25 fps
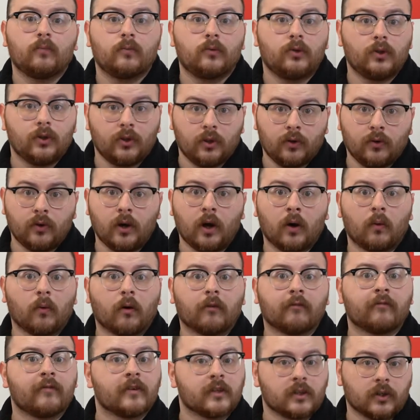Do you know
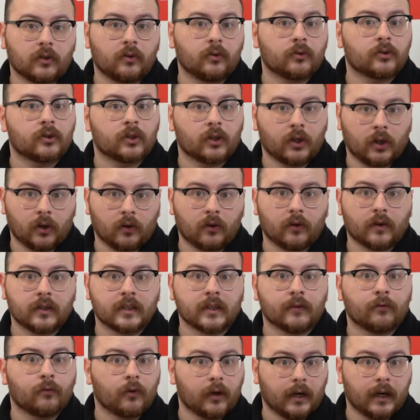what physical
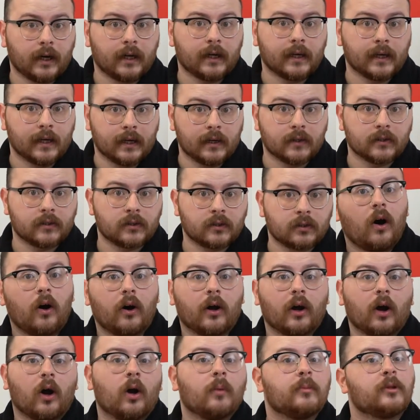security really is?
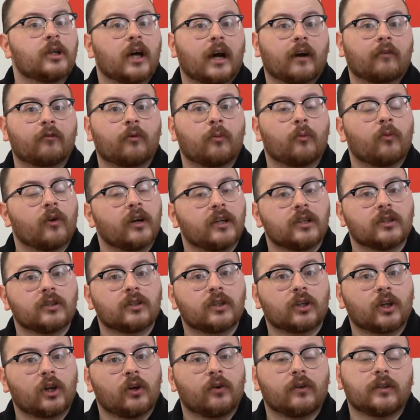Hi, I'm Jack from Region
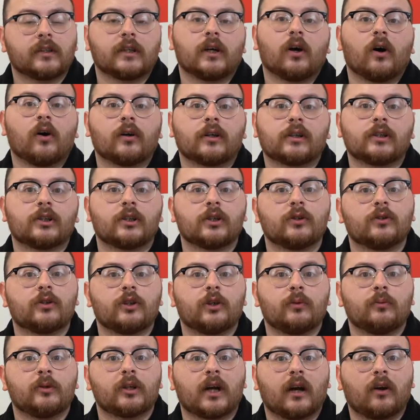Security Guarding's
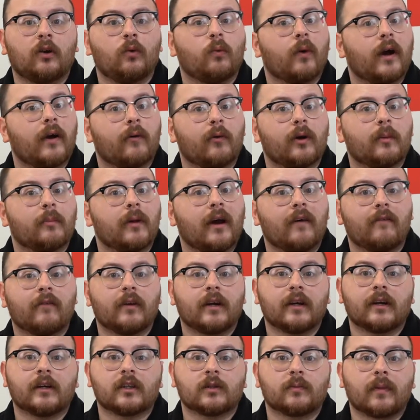YouTube channel, where we make
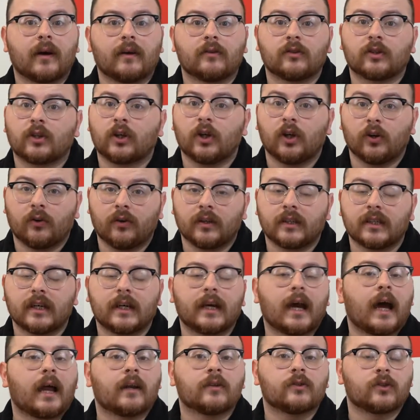videos about security
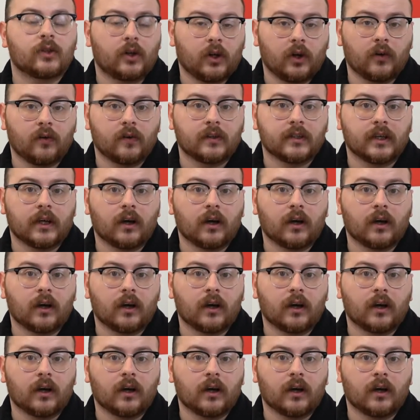and security